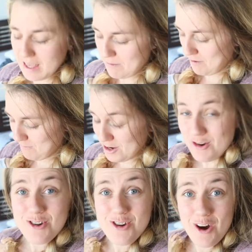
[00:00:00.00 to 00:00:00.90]
sleep in. We
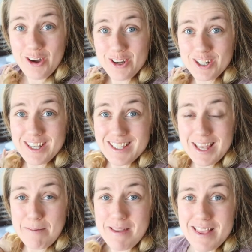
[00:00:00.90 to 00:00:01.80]
do not usually
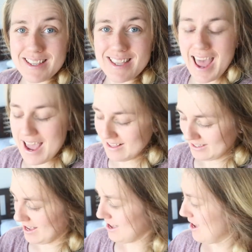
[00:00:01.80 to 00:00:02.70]
sleep in this late.
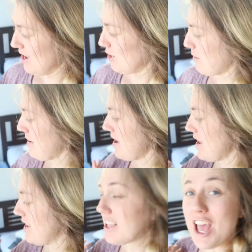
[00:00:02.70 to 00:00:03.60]
Uh. Tommy
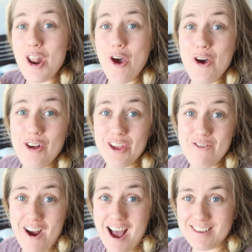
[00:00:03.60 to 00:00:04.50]
is an early
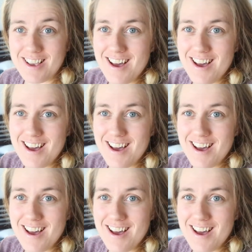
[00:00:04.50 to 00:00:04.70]
riser.